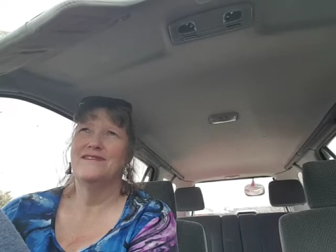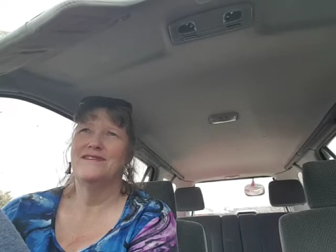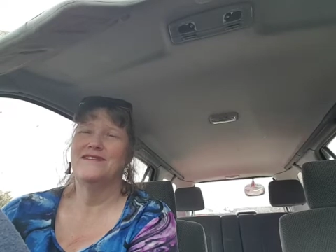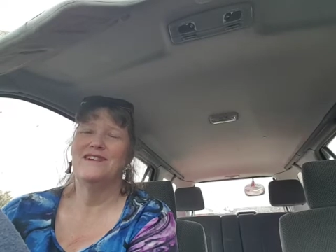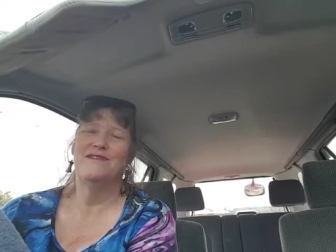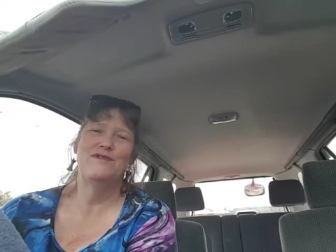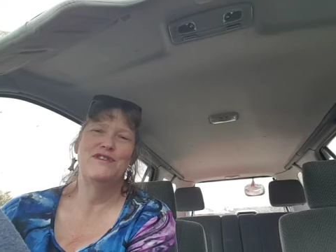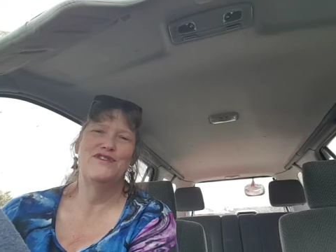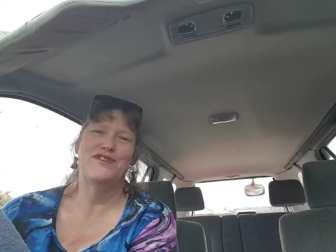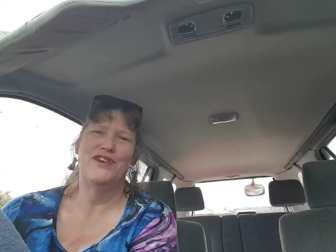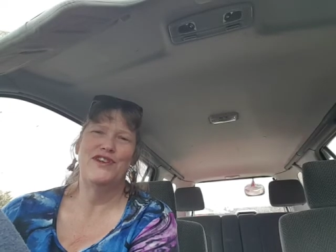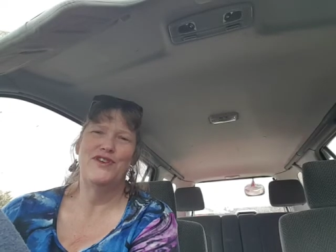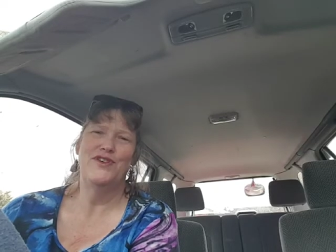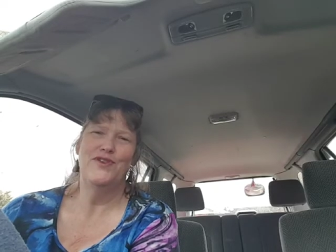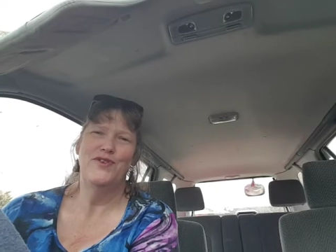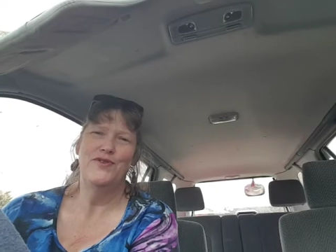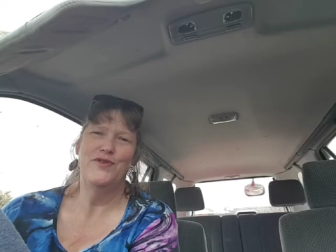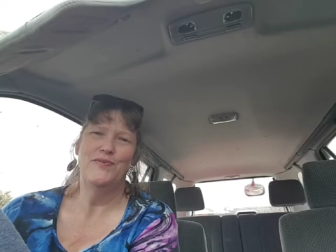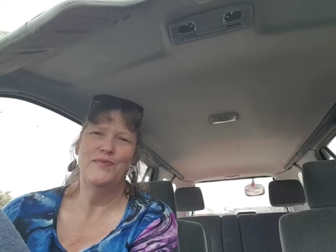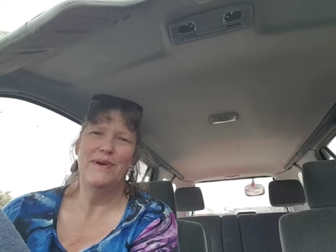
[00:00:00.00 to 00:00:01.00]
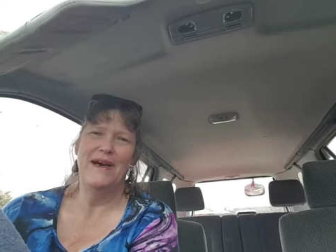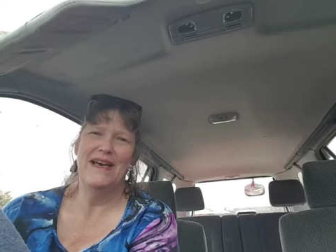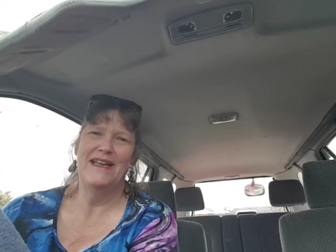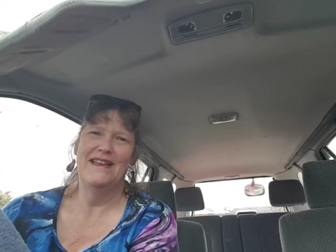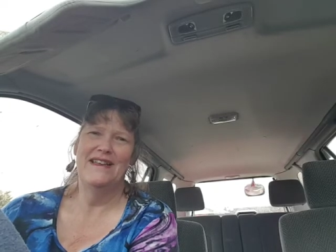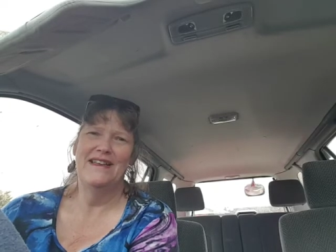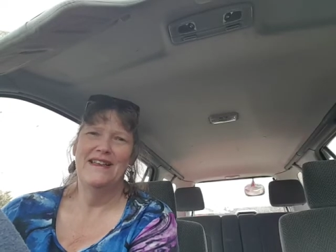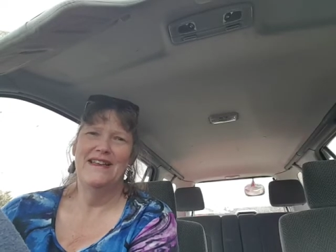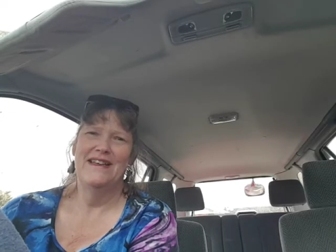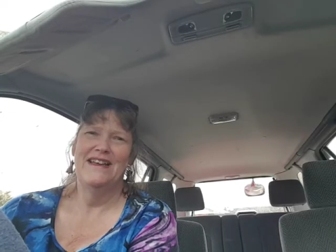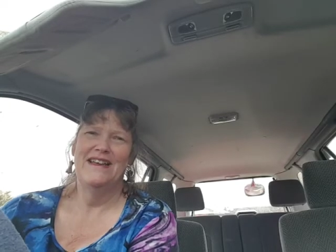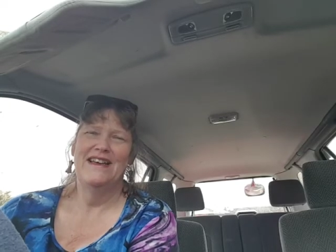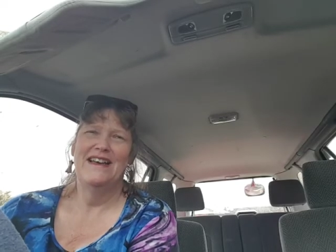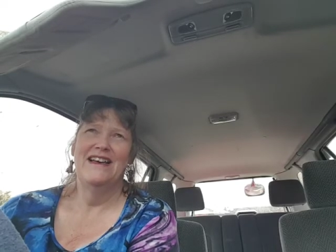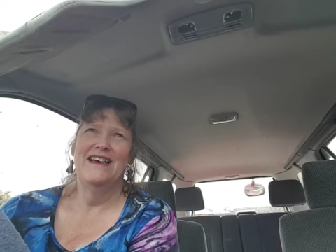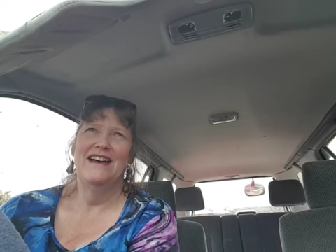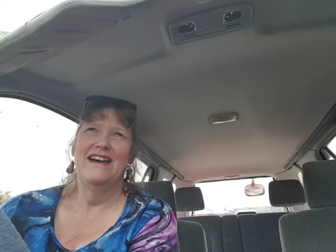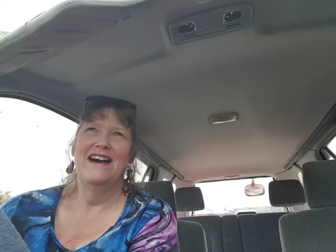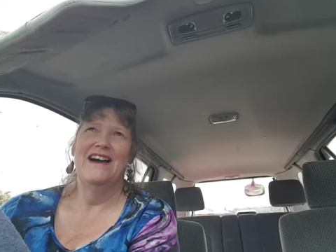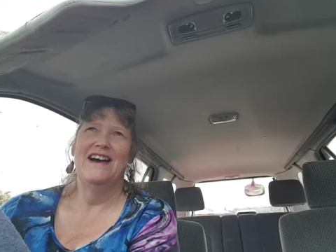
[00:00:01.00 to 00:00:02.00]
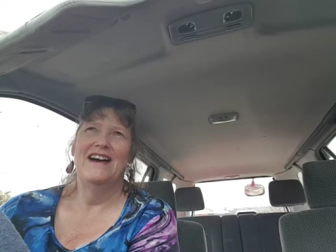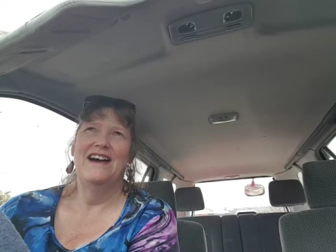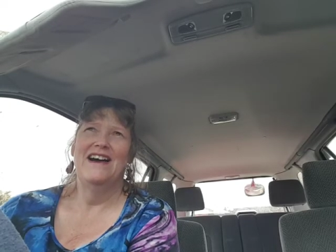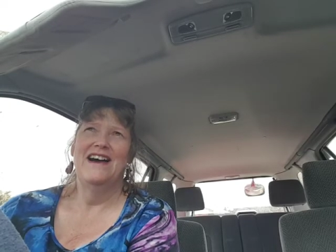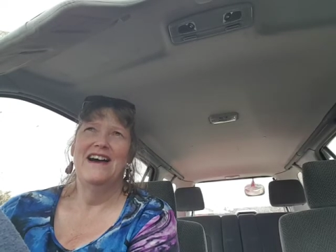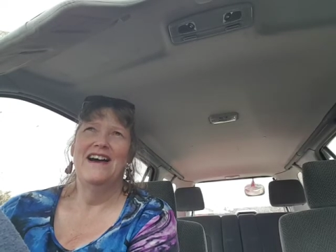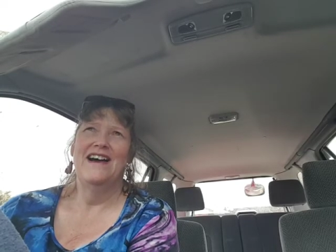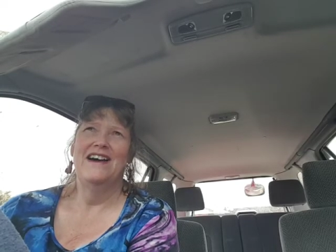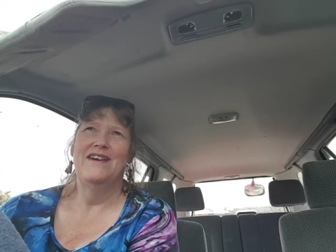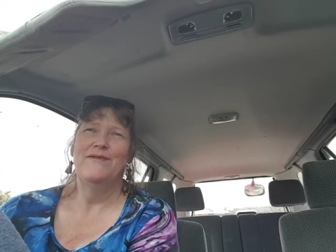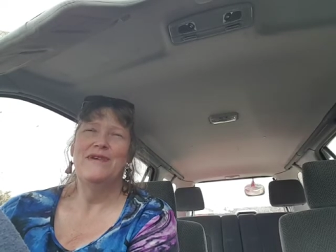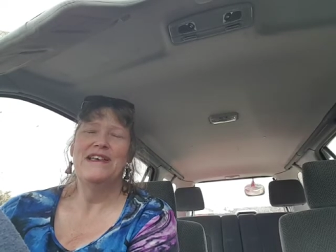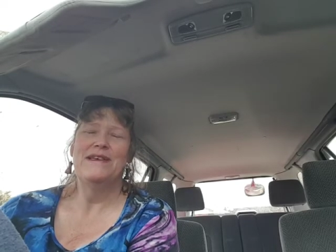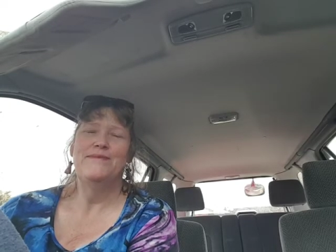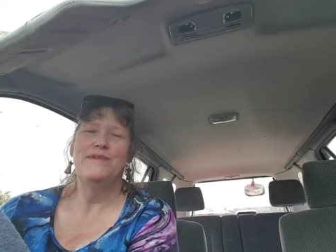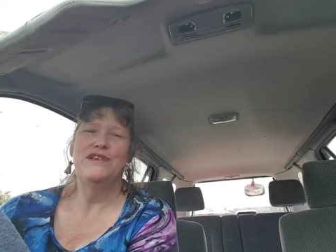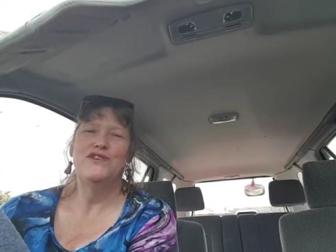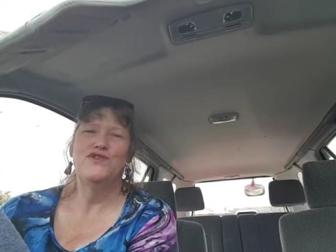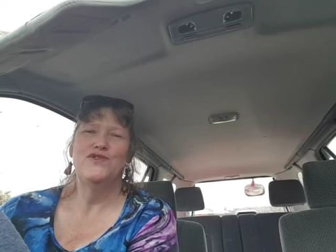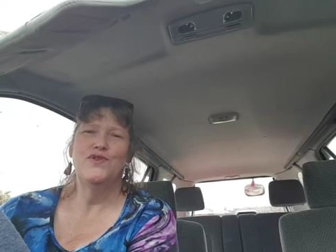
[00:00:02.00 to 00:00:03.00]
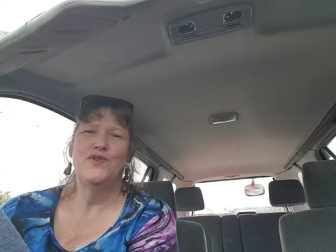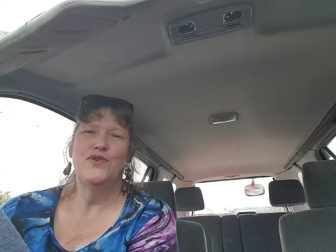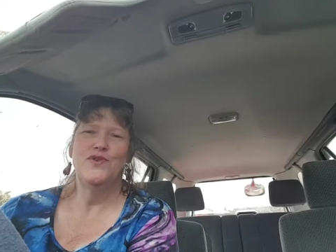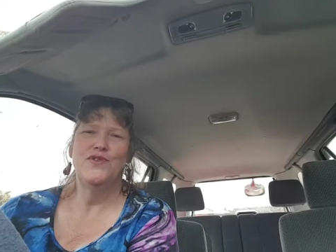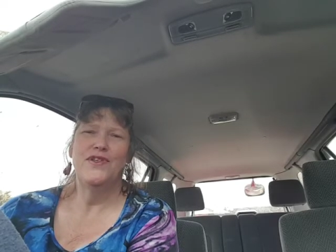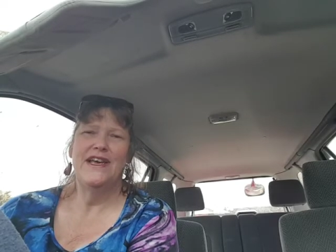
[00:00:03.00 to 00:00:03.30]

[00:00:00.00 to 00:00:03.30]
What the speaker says: I wish I knew. But we can be sure